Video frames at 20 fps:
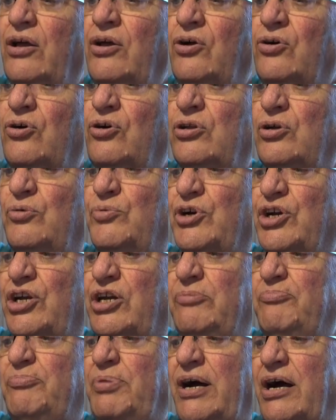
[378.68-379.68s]
All the
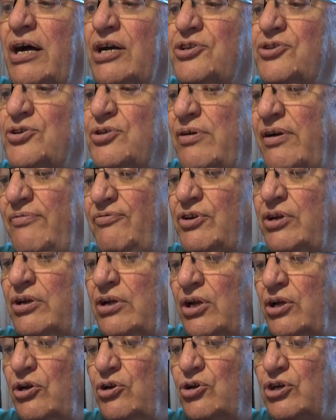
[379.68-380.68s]
working parts, you have to
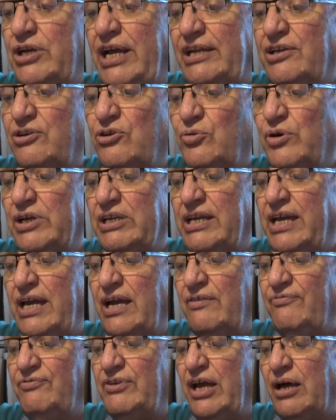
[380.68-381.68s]
look at it quite
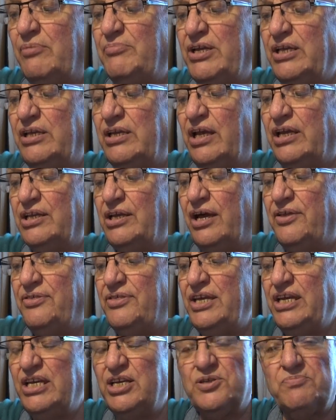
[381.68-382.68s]
carefully. I mean, I
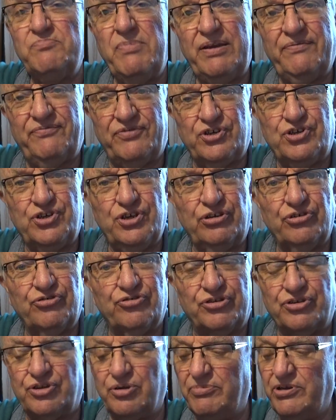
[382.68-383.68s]
think it's meant for
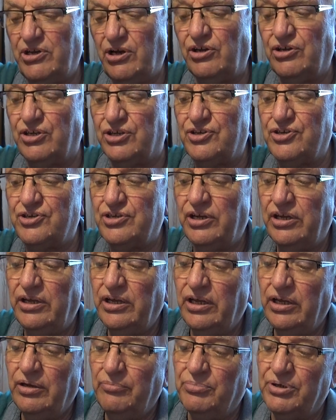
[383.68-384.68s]
children, to be honest,
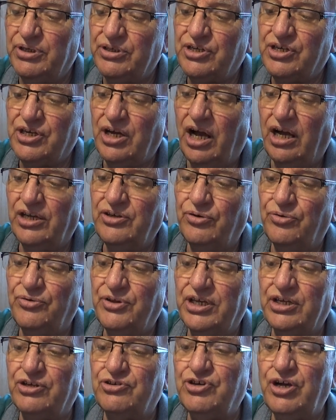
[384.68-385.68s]
but I don't
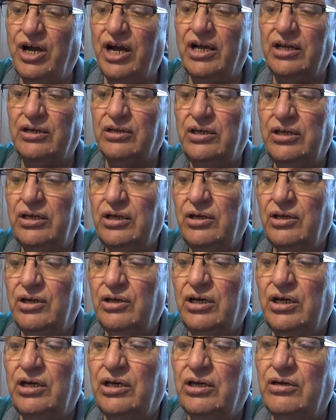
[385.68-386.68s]
think a child,
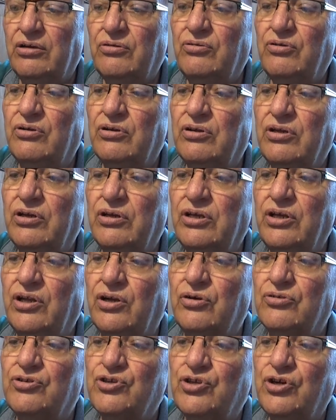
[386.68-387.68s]
you
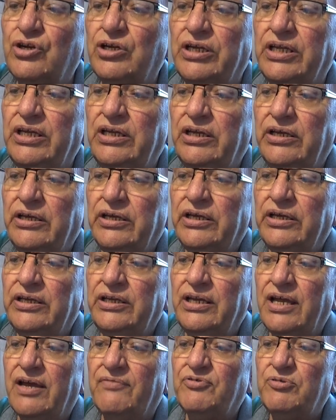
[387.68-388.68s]
know, certainly
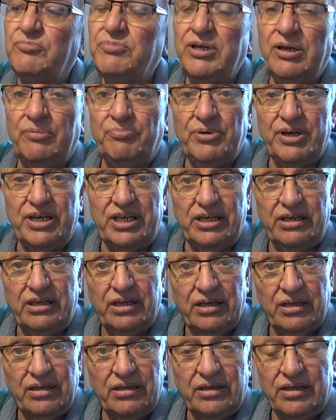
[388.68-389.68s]
you'd have to be a pretty
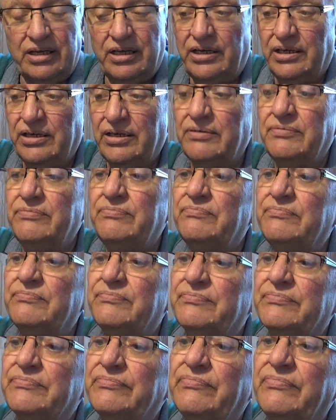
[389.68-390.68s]

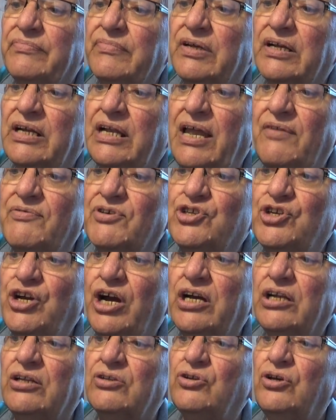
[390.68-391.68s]
clever
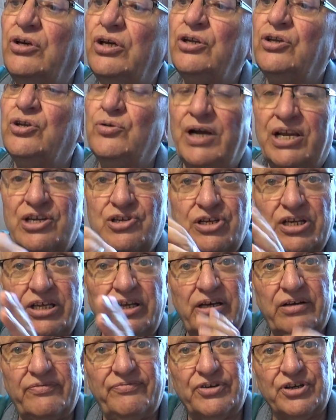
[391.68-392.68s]
child to
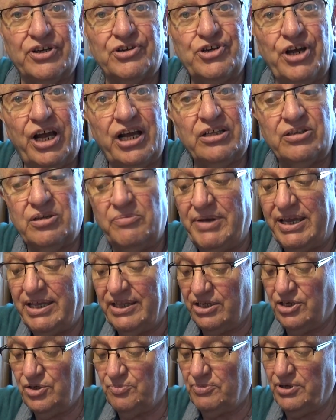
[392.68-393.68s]
actually, for a child to make
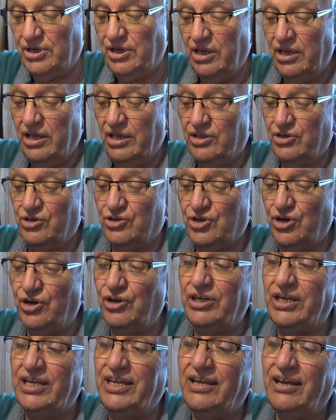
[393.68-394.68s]
this, but there's
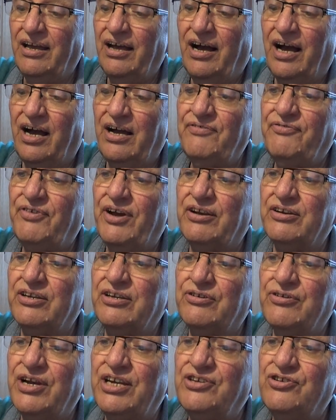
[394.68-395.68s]
certainly, I found
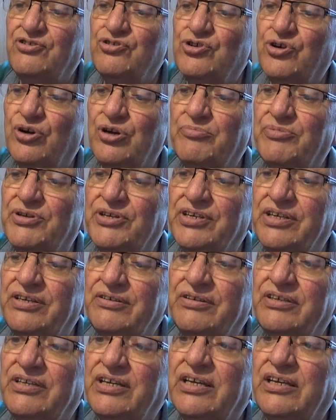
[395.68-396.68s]
it great enjoyment
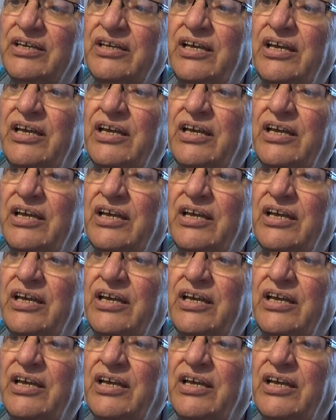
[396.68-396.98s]
in